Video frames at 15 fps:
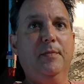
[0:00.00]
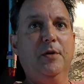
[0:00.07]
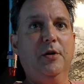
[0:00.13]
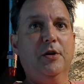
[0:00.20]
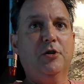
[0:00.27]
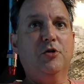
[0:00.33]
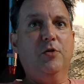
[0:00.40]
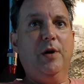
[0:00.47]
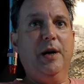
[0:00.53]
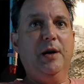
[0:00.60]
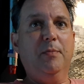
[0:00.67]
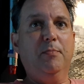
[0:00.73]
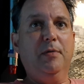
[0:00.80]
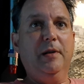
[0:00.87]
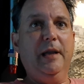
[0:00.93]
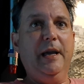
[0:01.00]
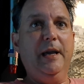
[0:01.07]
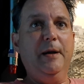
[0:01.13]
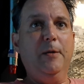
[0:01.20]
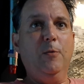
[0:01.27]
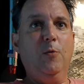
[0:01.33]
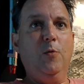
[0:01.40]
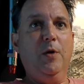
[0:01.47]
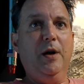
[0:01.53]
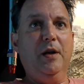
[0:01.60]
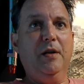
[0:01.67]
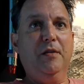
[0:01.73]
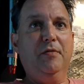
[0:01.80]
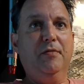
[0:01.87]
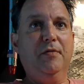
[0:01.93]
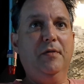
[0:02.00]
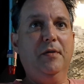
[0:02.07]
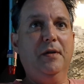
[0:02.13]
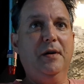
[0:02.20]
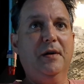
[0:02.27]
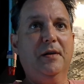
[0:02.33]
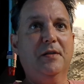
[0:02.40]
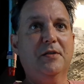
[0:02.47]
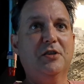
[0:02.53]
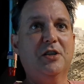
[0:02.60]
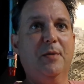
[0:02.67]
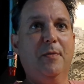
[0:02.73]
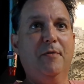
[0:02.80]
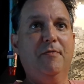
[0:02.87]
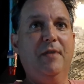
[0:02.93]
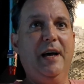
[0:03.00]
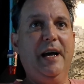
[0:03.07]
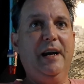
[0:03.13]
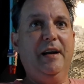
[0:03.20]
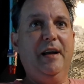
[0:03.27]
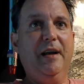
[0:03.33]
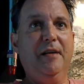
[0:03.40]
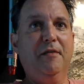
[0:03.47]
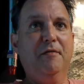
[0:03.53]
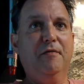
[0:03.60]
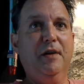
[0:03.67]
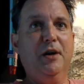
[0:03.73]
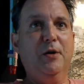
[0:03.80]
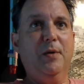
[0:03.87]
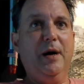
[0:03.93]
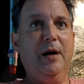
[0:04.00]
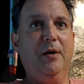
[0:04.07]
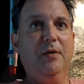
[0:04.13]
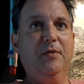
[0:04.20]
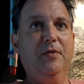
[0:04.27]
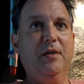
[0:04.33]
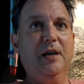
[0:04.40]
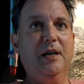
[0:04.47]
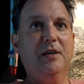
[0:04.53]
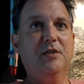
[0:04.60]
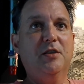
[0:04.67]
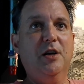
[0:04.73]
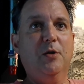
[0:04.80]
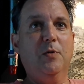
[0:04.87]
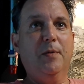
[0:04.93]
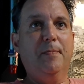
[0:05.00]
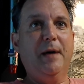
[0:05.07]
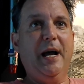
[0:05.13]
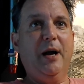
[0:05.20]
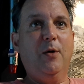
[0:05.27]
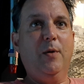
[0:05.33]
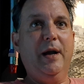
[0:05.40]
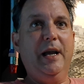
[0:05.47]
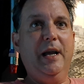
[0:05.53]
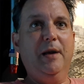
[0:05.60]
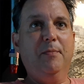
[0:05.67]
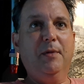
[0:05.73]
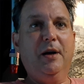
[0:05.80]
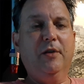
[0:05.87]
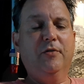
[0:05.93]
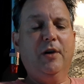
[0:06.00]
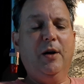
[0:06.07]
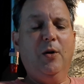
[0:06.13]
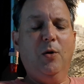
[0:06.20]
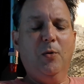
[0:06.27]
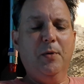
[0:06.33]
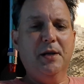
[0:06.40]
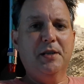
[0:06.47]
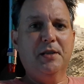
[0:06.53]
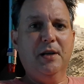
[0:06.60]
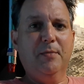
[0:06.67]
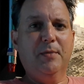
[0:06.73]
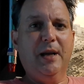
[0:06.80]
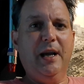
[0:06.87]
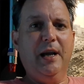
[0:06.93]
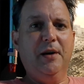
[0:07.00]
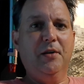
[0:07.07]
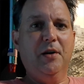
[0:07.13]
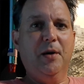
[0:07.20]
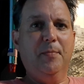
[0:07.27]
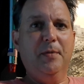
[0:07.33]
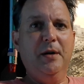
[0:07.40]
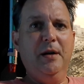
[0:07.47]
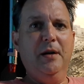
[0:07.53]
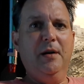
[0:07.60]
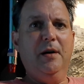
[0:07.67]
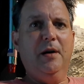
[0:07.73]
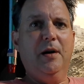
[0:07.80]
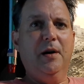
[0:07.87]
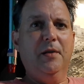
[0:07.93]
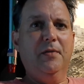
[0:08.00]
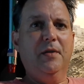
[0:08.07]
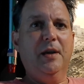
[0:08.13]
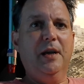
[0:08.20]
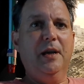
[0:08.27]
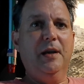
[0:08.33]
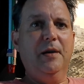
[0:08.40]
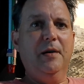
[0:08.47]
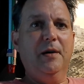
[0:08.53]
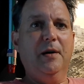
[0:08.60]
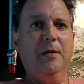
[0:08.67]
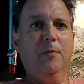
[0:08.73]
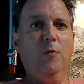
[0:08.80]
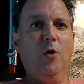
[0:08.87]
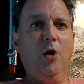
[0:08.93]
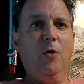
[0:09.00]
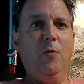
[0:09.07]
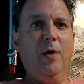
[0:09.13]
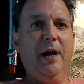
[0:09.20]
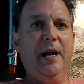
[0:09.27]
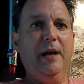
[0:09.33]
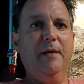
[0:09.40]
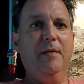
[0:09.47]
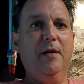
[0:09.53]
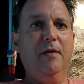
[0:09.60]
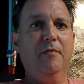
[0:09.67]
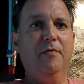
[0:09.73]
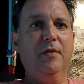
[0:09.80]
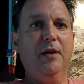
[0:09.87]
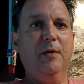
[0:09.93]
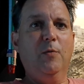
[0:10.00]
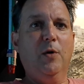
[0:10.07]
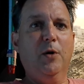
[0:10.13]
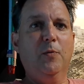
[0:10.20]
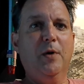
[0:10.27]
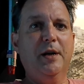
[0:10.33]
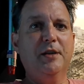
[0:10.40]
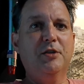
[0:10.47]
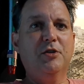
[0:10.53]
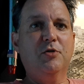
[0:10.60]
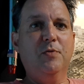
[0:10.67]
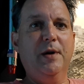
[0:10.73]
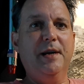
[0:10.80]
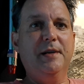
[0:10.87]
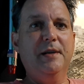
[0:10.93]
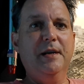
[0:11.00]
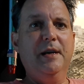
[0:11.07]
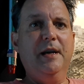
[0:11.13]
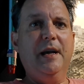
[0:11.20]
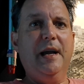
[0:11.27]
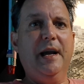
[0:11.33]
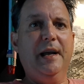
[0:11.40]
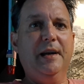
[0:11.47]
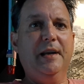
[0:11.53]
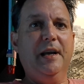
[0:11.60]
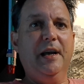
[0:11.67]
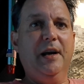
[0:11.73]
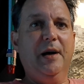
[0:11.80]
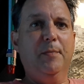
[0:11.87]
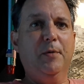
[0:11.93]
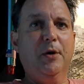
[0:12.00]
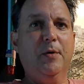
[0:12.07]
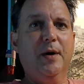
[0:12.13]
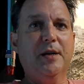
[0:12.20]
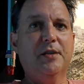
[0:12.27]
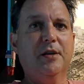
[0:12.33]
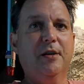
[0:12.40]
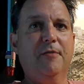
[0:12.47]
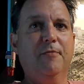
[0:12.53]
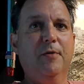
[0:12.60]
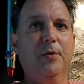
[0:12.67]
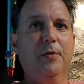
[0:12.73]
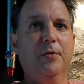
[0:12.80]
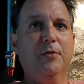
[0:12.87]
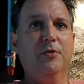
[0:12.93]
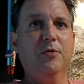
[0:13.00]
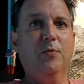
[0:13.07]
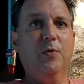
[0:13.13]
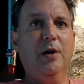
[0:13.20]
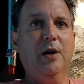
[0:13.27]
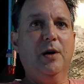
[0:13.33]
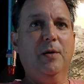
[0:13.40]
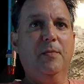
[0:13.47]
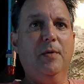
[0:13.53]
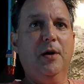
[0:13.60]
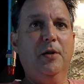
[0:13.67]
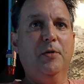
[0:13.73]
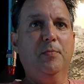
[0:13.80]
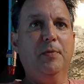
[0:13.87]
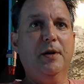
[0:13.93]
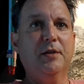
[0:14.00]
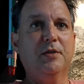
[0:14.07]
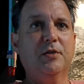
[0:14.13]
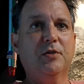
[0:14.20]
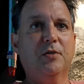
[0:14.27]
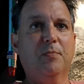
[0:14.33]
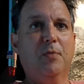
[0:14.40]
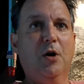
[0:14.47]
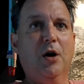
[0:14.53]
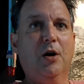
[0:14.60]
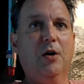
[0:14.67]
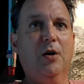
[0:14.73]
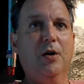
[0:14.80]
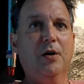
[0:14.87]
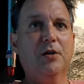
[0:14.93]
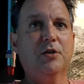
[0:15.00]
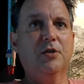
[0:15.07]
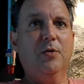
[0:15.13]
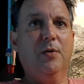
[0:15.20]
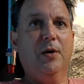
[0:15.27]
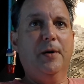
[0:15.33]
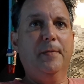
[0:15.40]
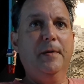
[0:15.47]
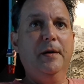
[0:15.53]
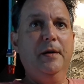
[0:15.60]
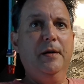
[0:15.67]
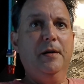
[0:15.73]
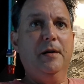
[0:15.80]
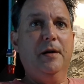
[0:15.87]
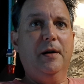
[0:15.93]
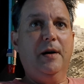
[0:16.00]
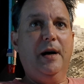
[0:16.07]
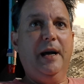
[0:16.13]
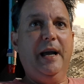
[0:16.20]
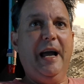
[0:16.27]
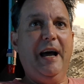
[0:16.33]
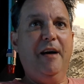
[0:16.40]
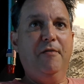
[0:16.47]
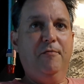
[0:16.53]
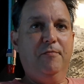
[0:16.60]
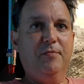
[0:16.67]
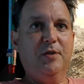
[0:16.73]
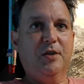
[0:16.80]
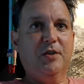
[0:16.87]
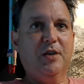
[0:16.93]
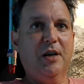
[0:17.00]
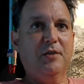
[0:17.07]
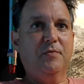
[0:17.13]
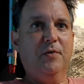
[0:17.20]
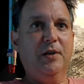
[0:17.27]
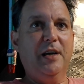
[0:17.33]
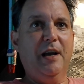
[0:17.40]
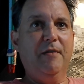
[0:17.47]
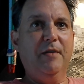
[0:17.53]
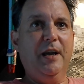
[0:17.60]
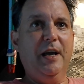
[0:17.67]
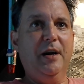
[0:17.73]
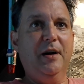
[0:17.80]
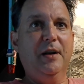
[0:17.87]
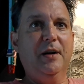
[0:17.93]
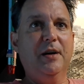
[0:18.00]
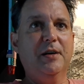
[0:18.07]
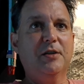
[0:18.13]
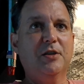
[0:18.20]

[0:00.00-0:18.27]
going to try to play with some of that and figure out the secret back way in, because I always seem to end up on the wrong way of the one-way street and cannot progress any further to where other places to park are and so on. I have successfully navigated it,